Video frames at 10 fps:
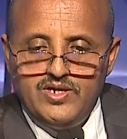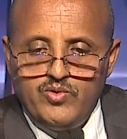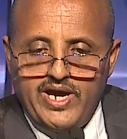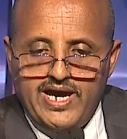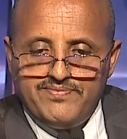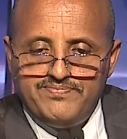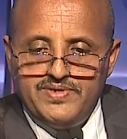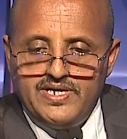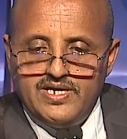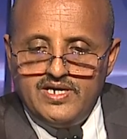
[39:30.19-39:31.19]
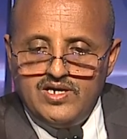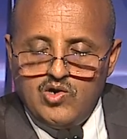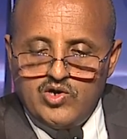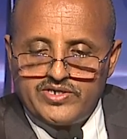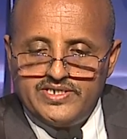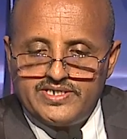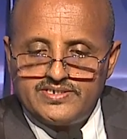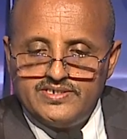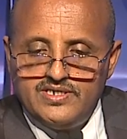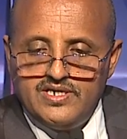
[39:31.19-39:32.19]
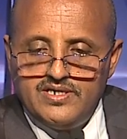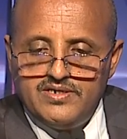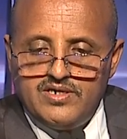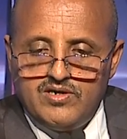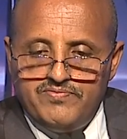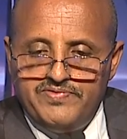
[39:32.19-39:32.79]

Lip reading: We have order of